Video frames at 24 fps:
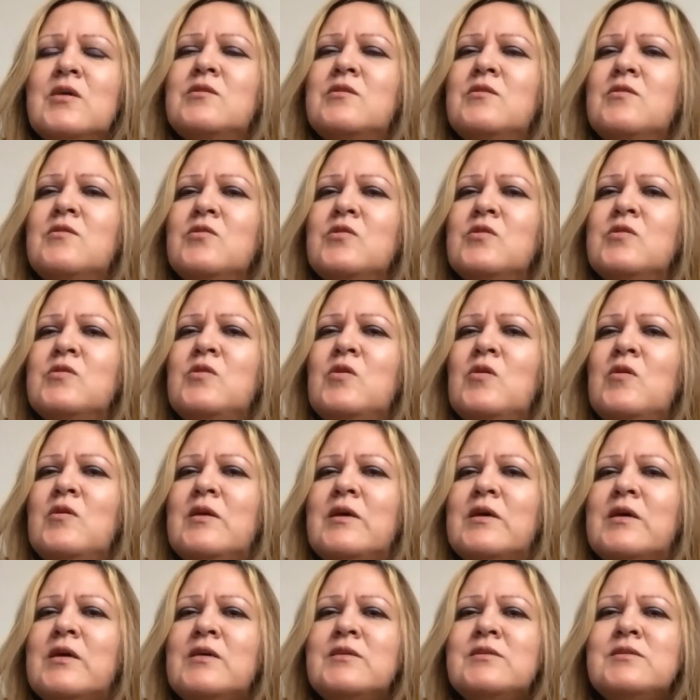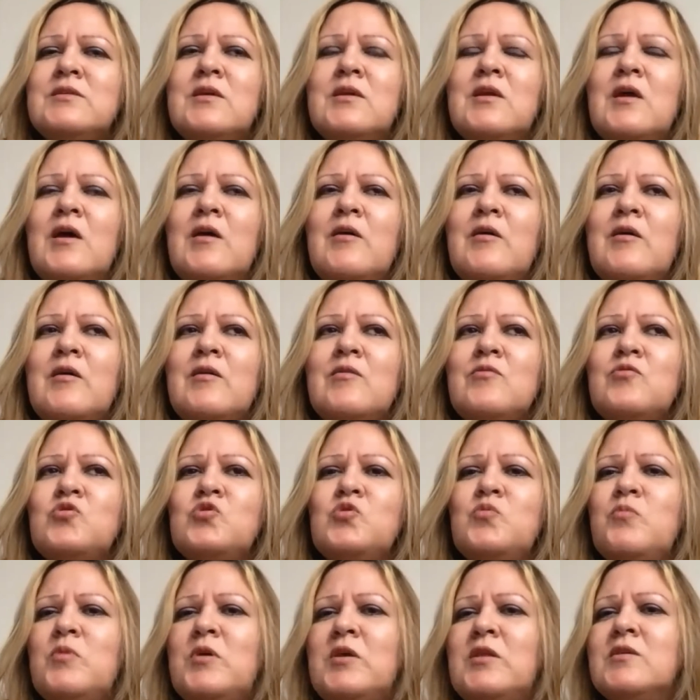No, like I said, I
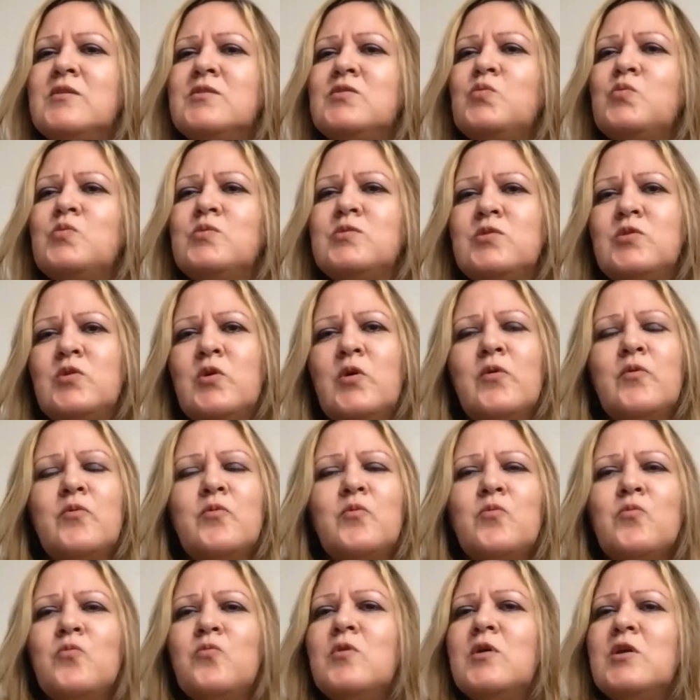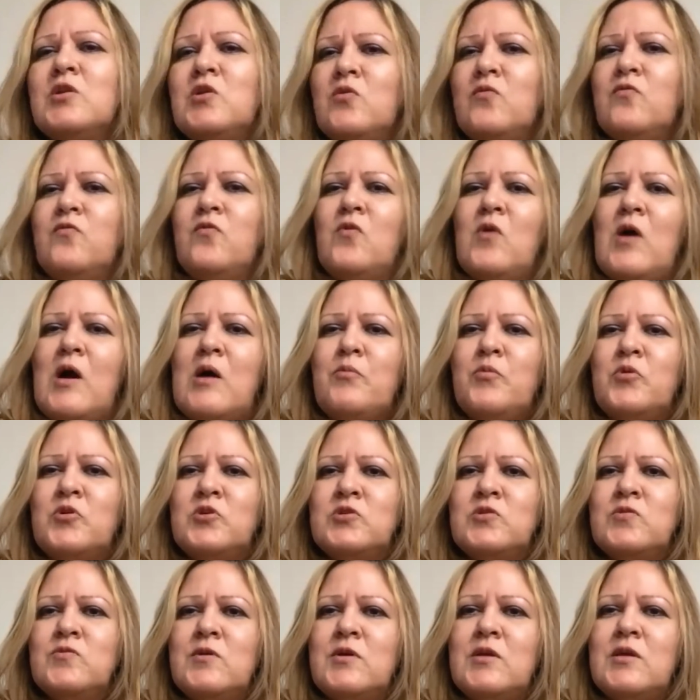to me this was a wonderful
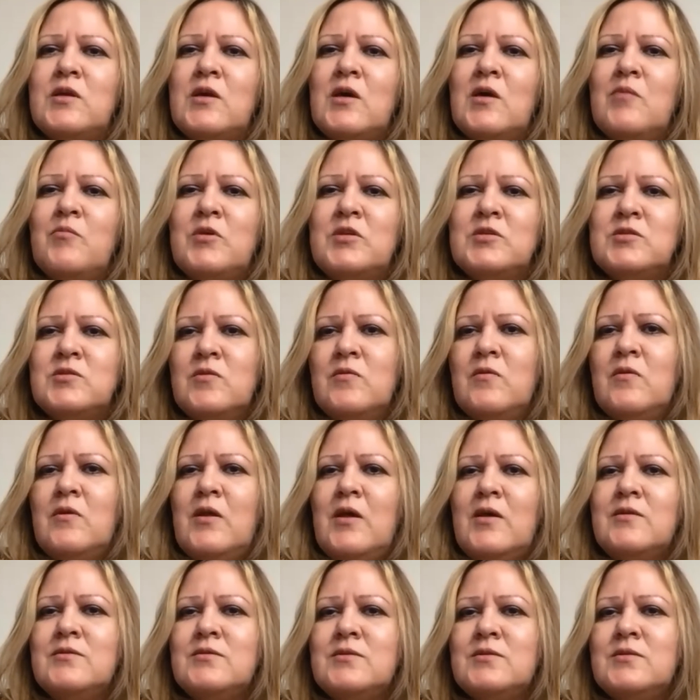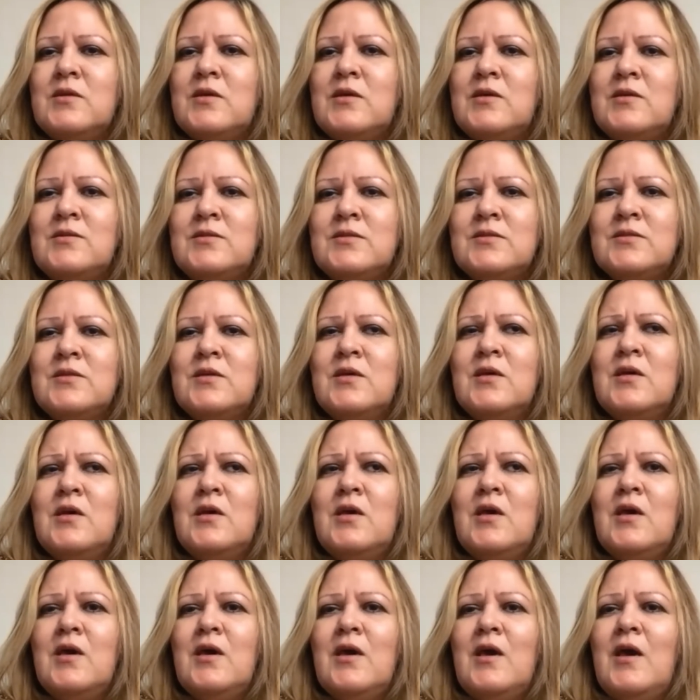opportunity coming to the United States,
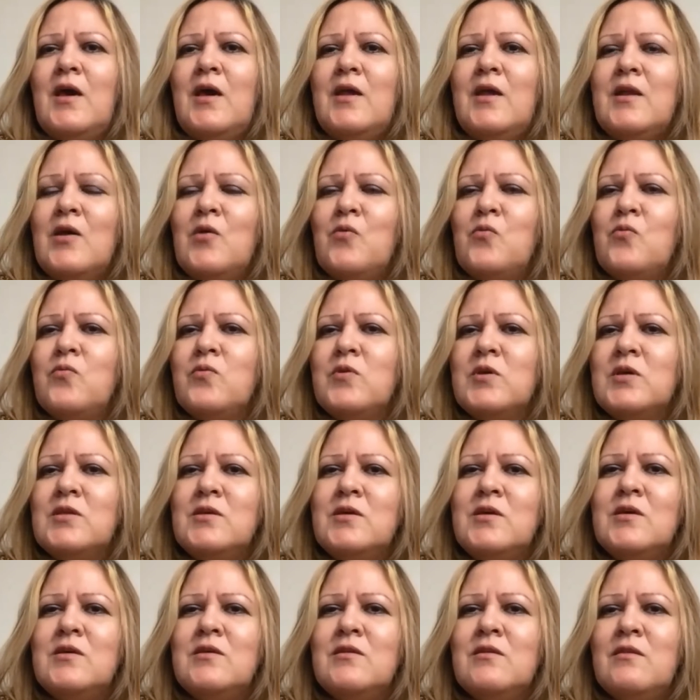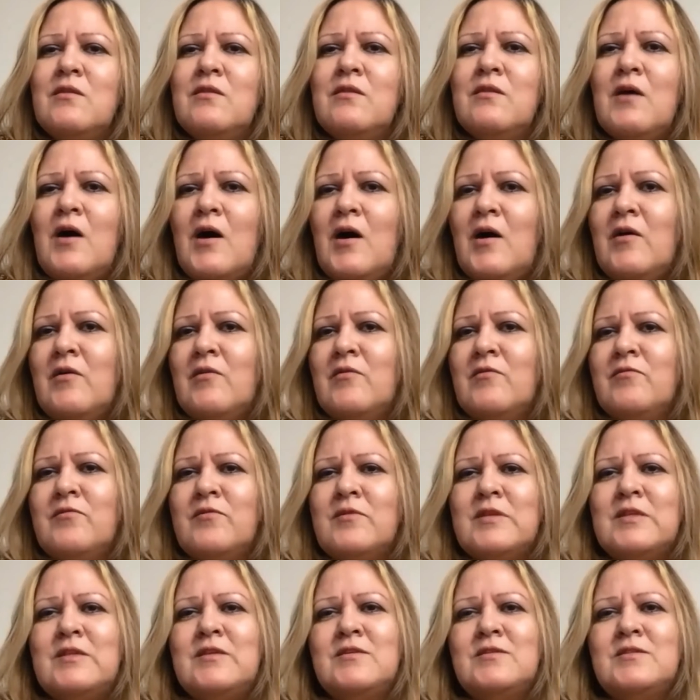and I really love
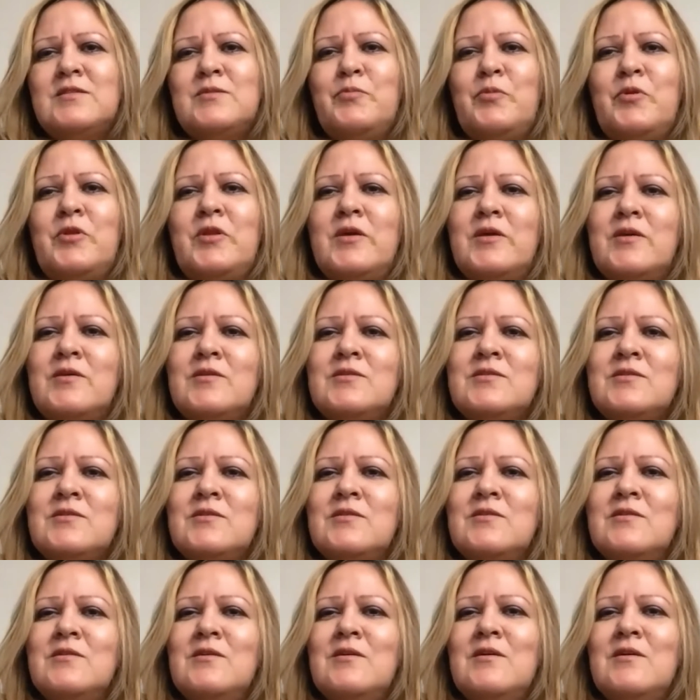this place.